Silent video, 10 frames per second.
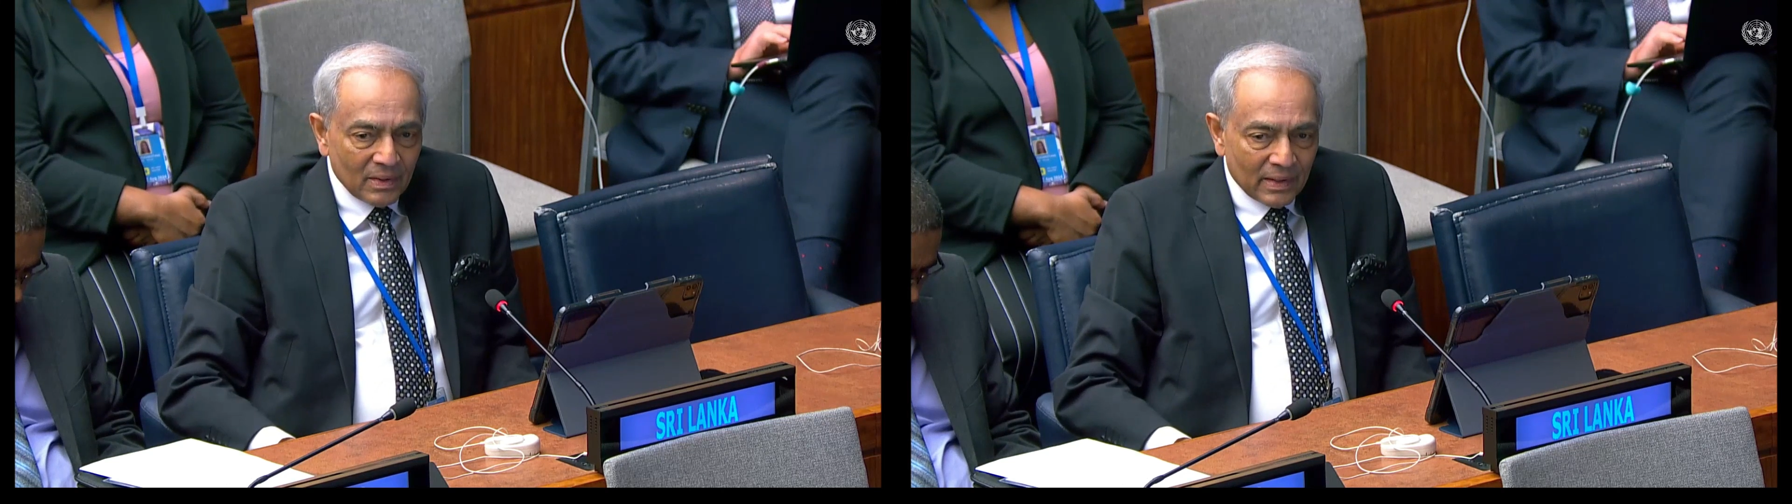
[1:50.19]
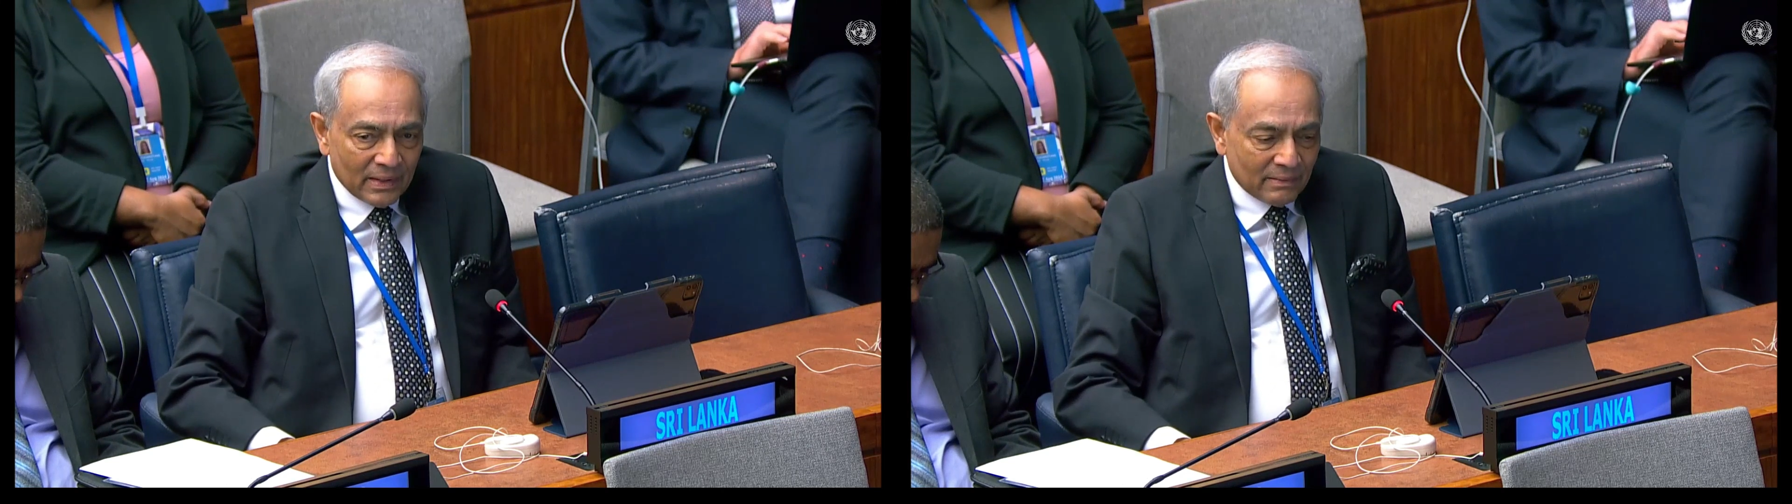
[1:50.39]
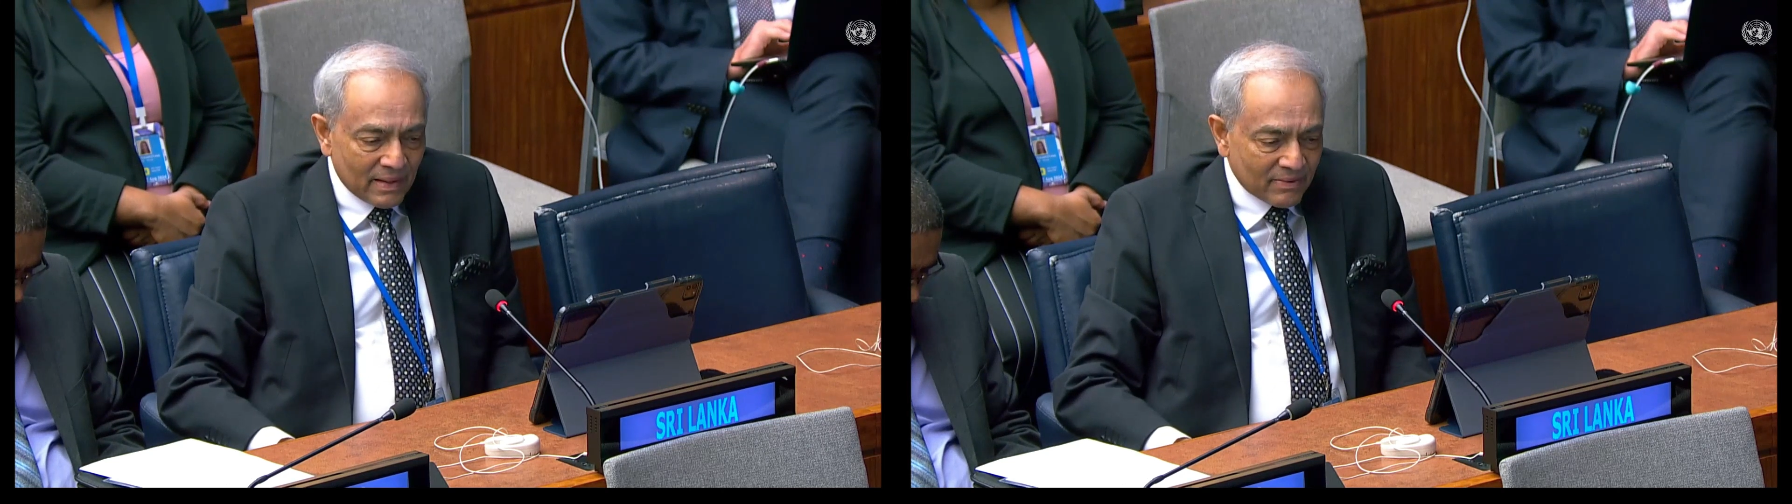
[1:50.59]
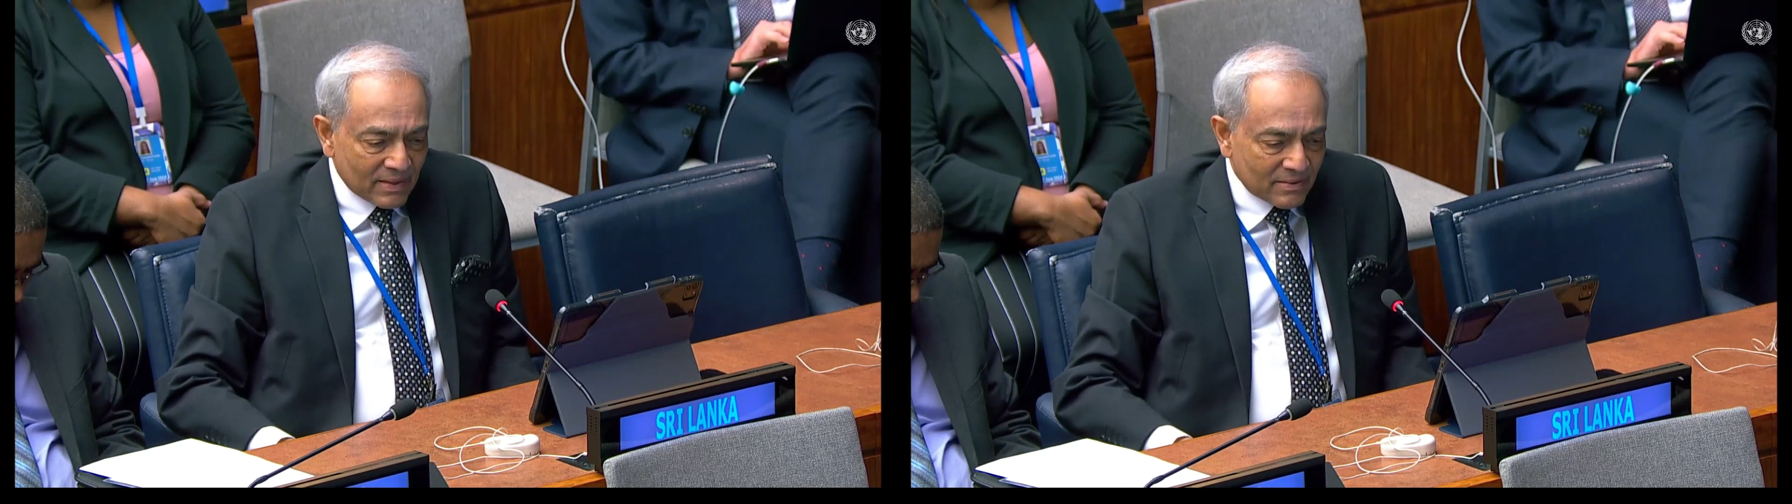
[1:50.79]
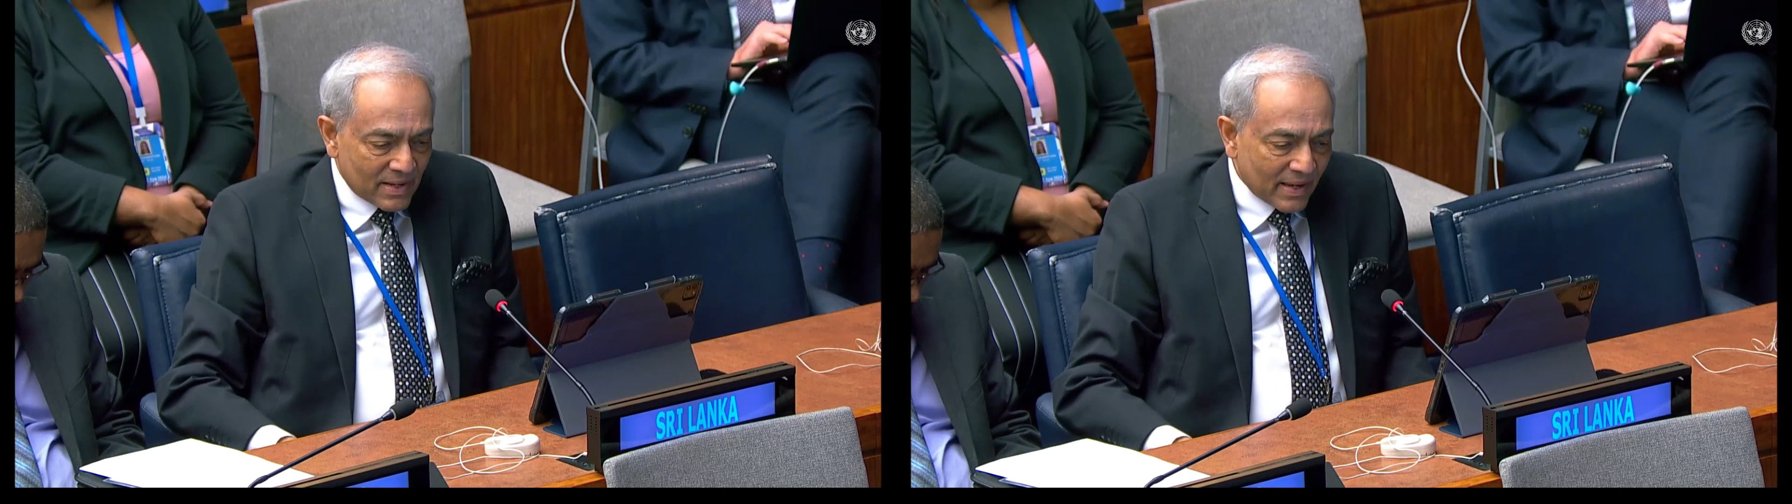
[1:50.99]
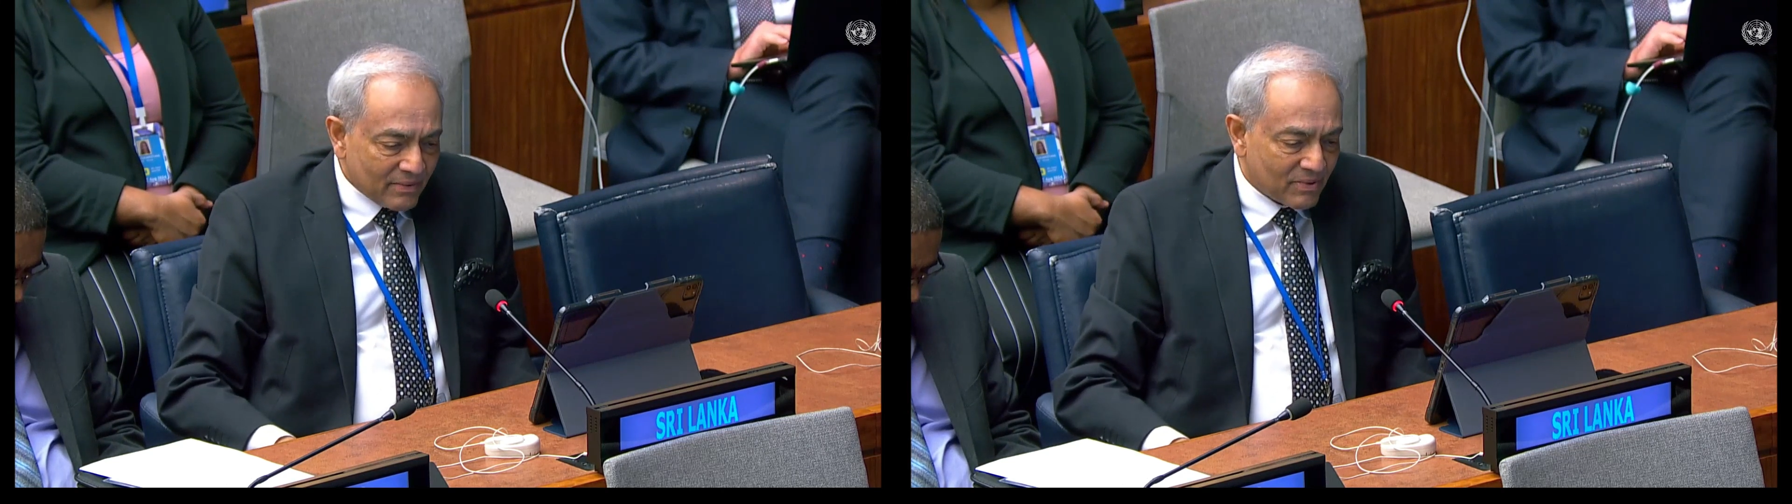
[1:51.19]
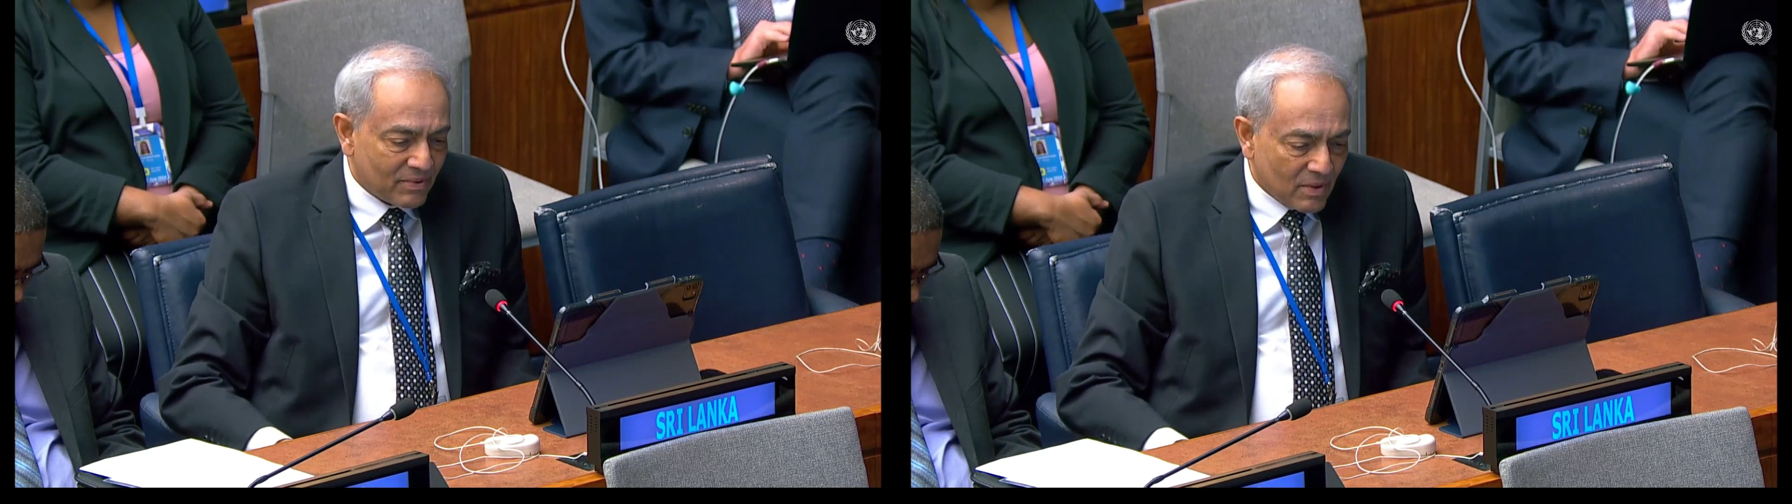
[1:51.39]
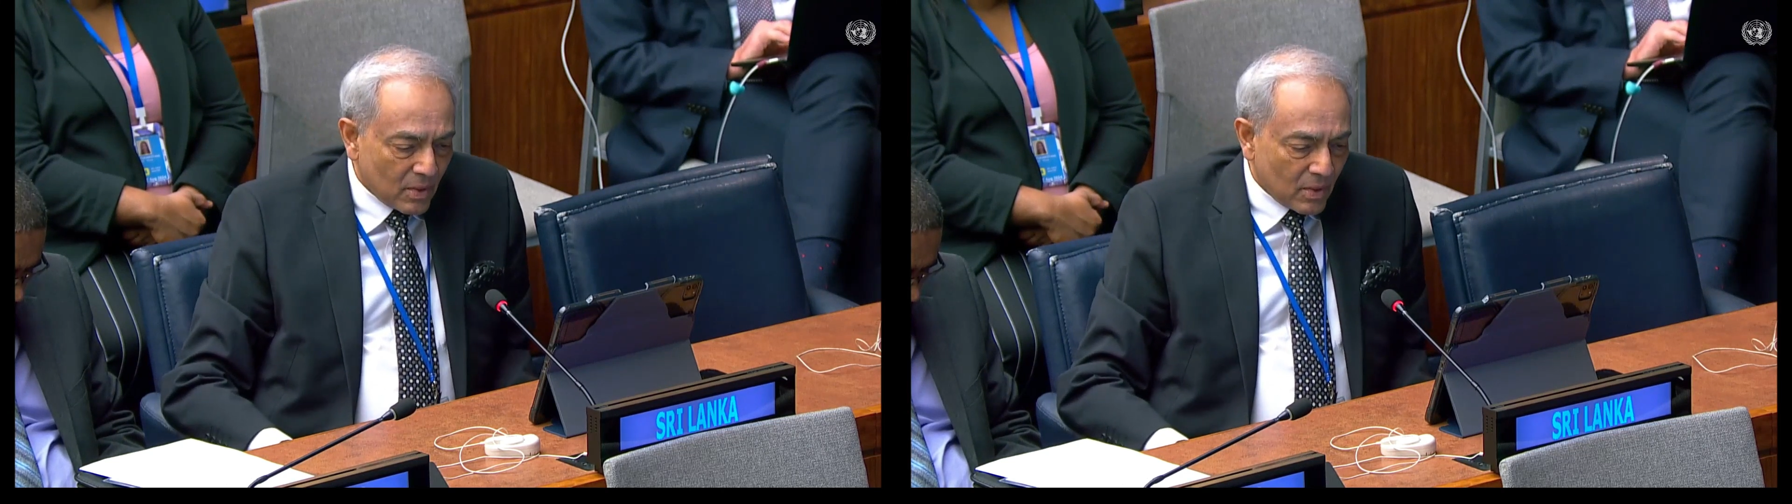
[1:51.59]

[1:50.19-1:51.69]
In this context,